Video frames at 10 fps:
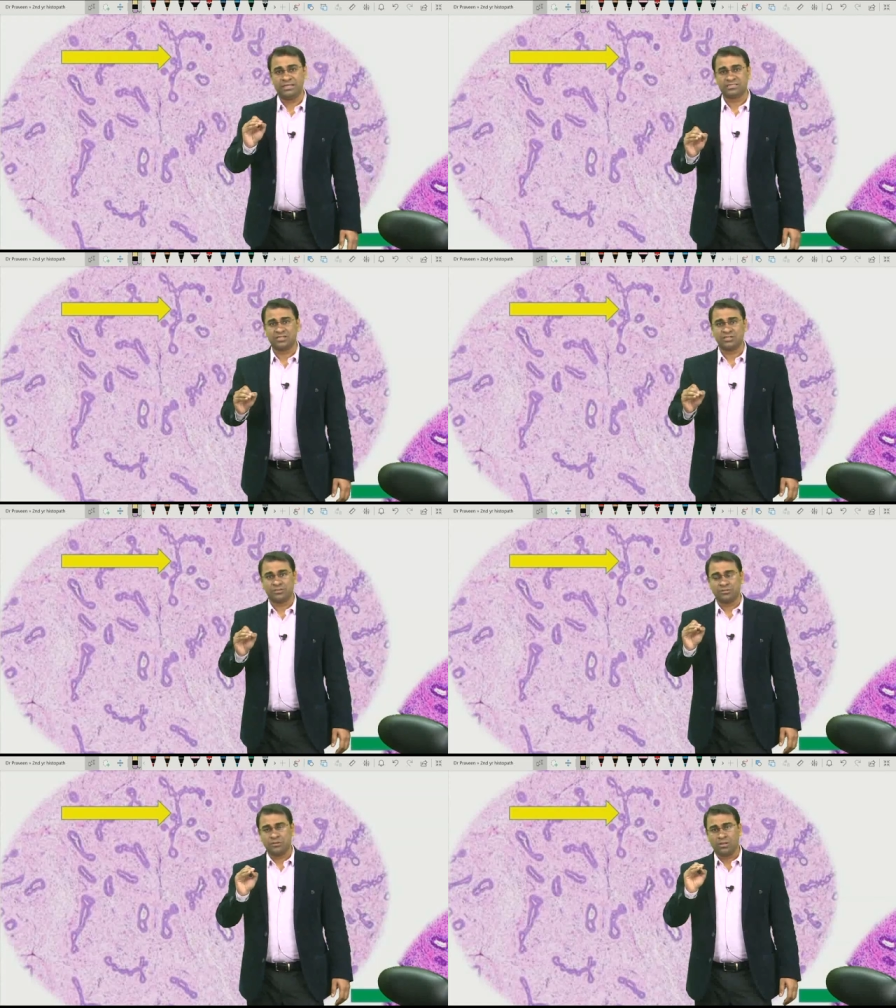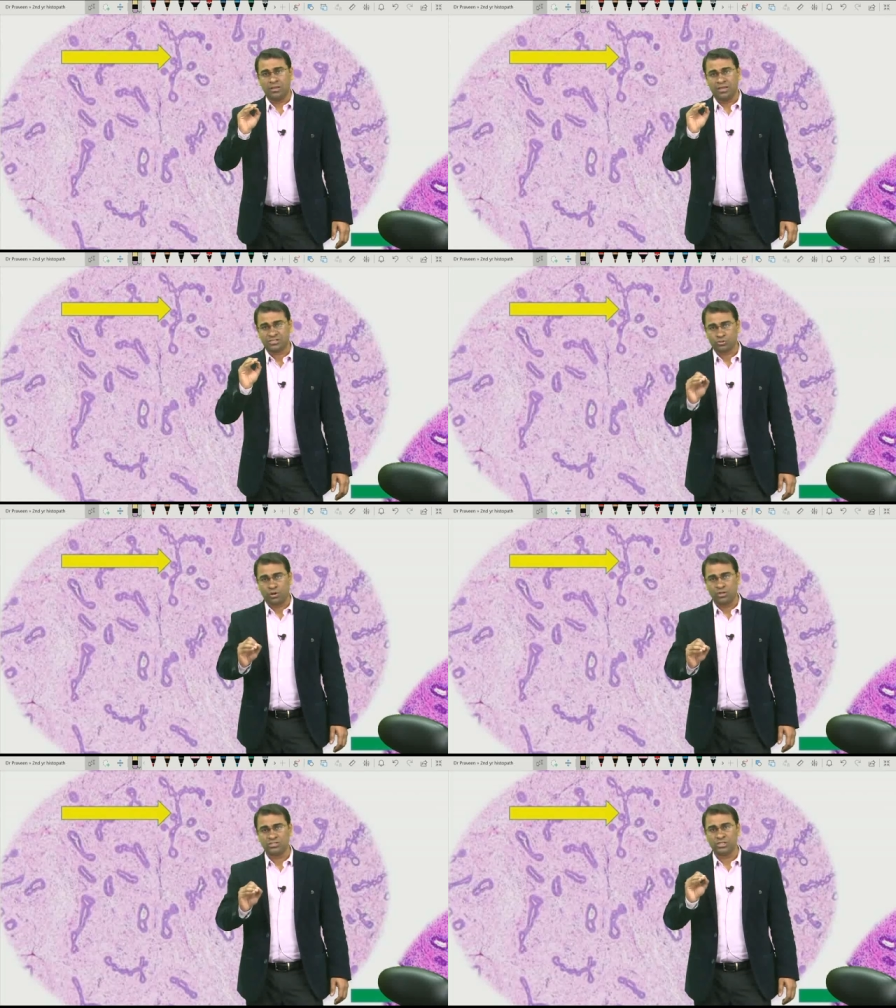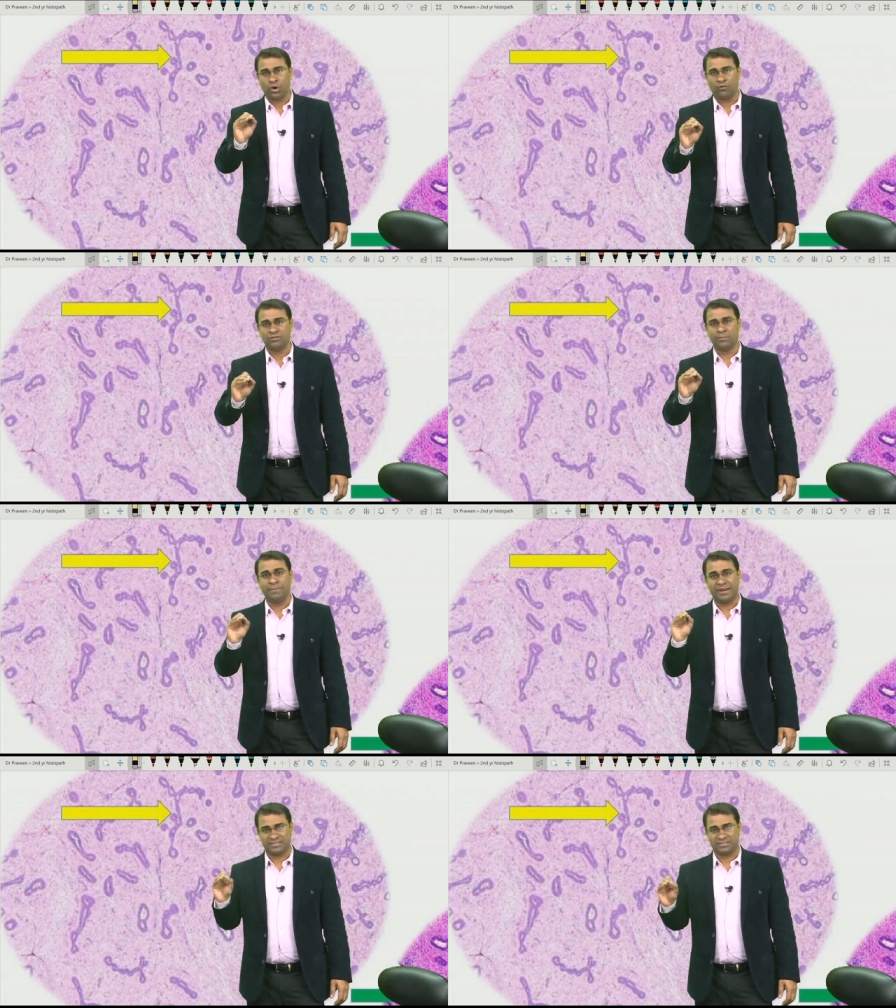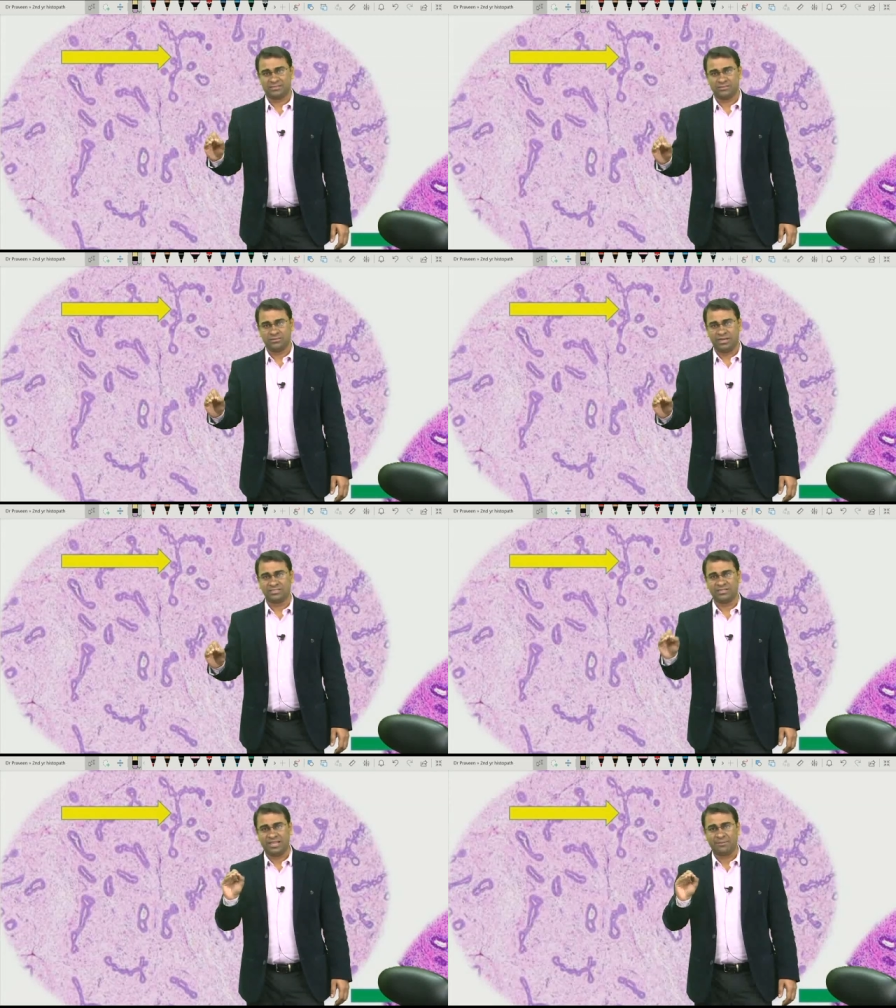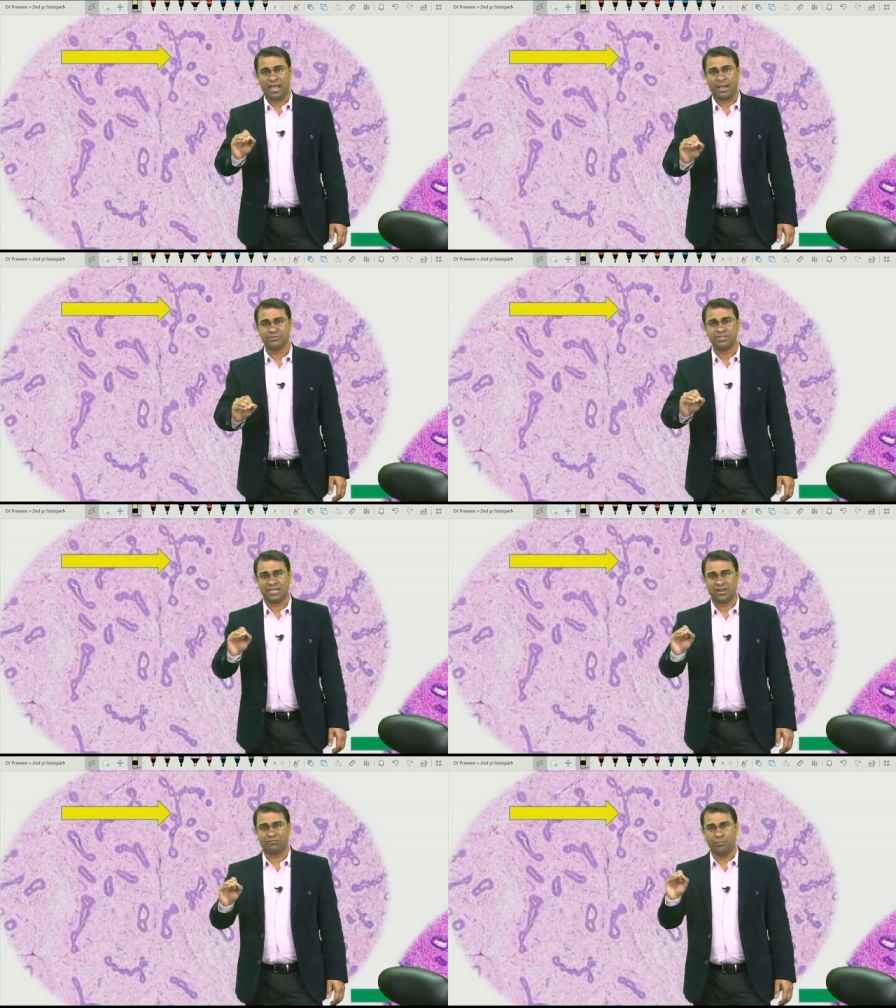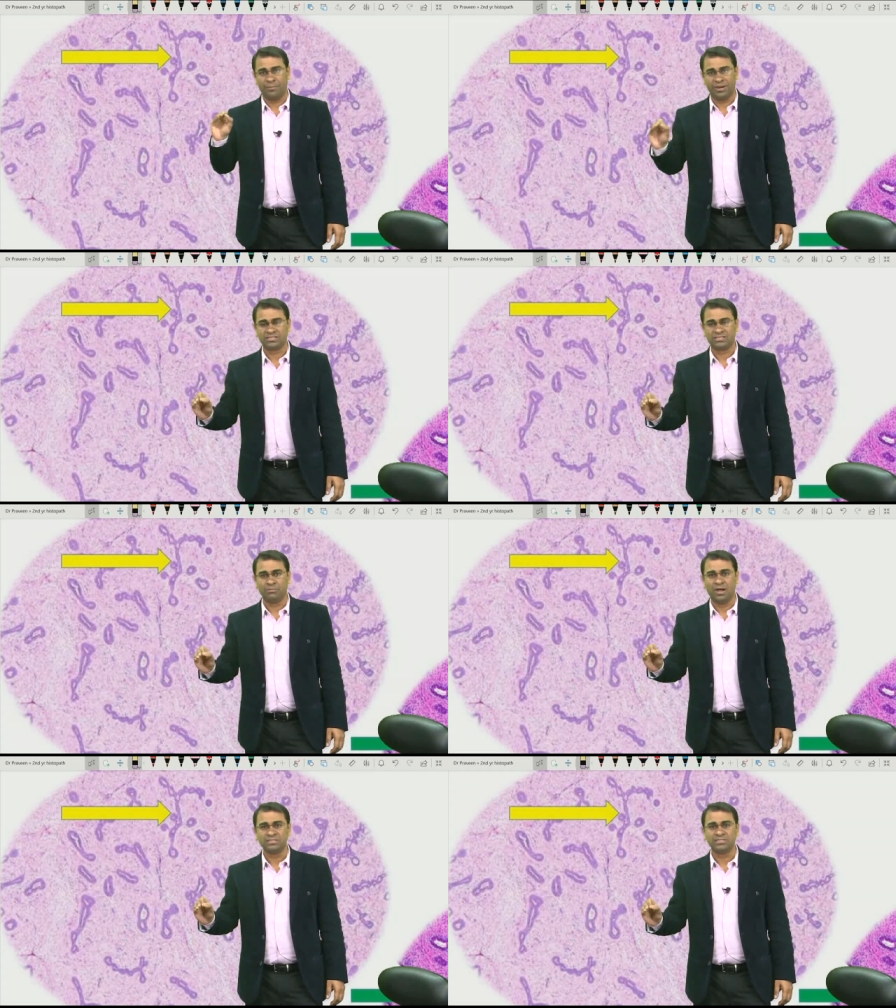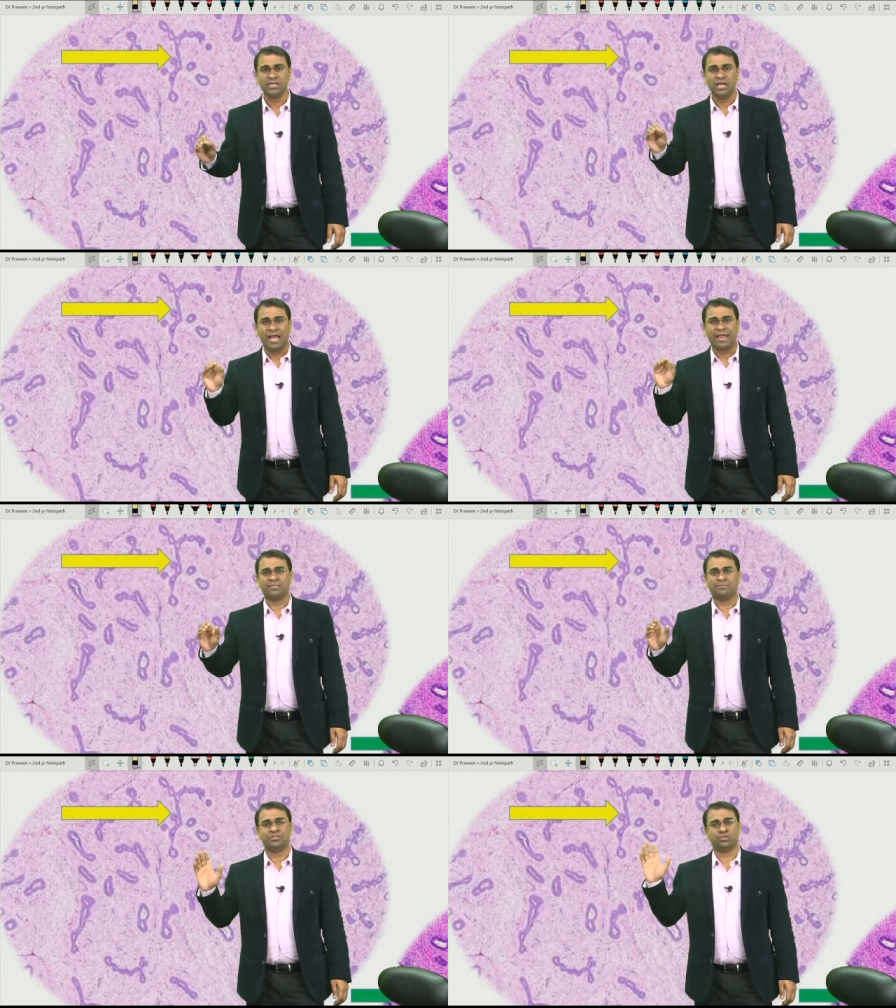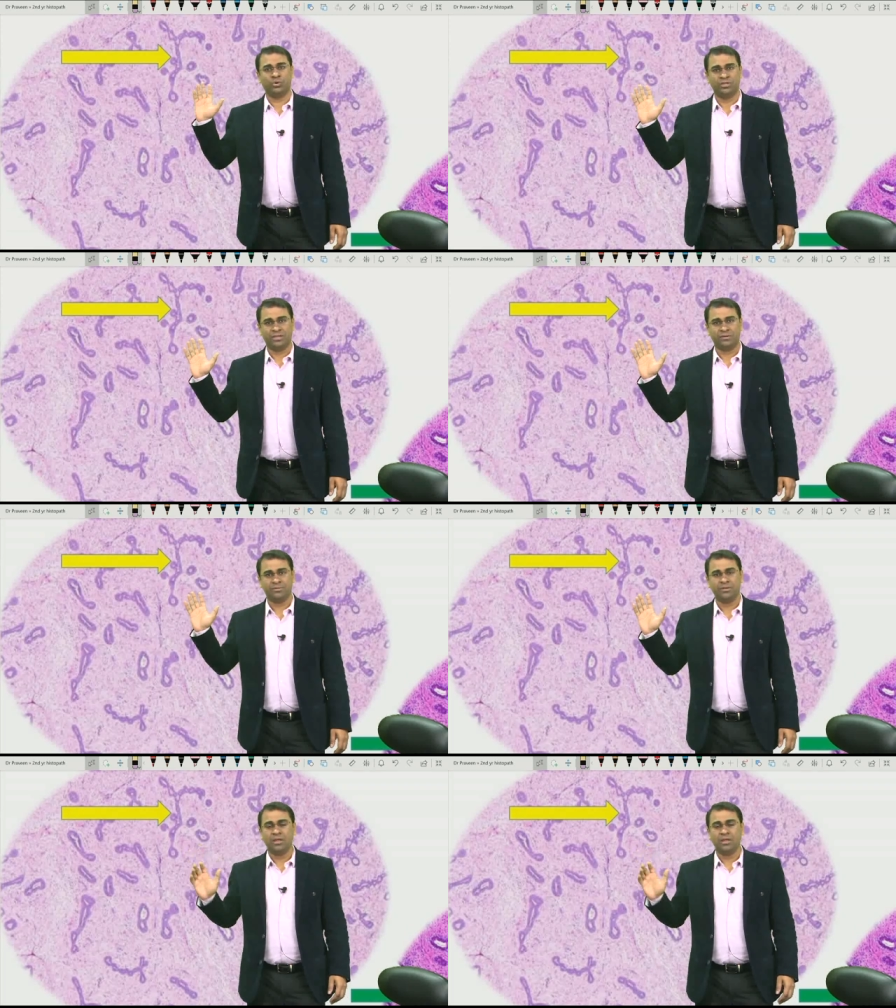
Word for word: is a histology of the breast. It's a take biopsy taken from breast mass and has been shown here.